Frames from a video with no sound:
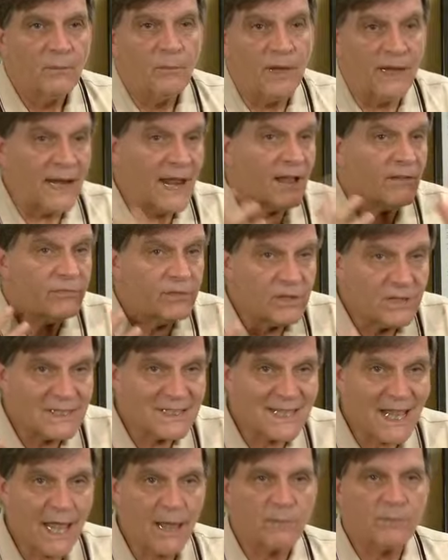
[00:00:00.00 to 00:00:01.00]
But after
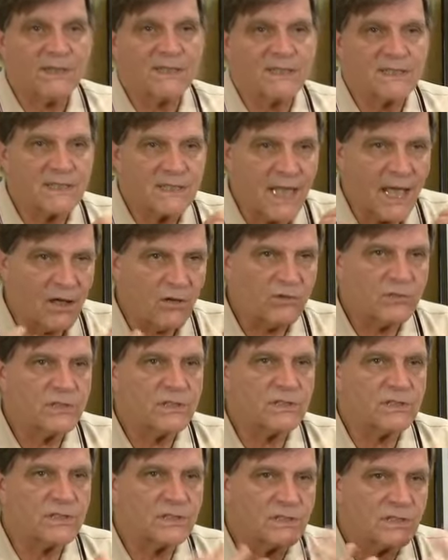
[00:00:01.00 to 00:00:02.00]
this happens
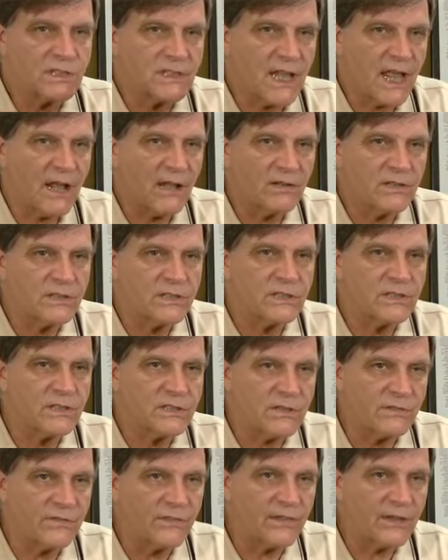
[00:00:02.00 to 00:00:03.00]
thousands and
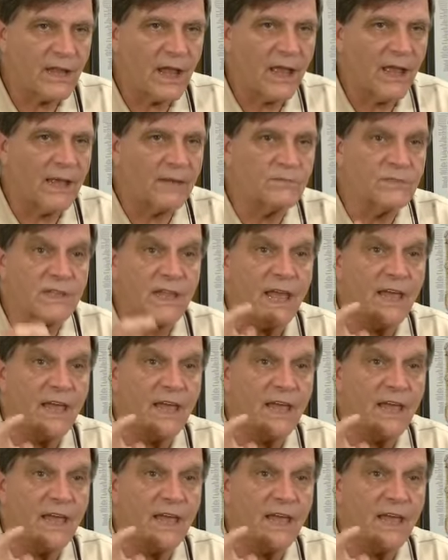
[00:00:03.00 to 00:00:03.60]
thousands of times,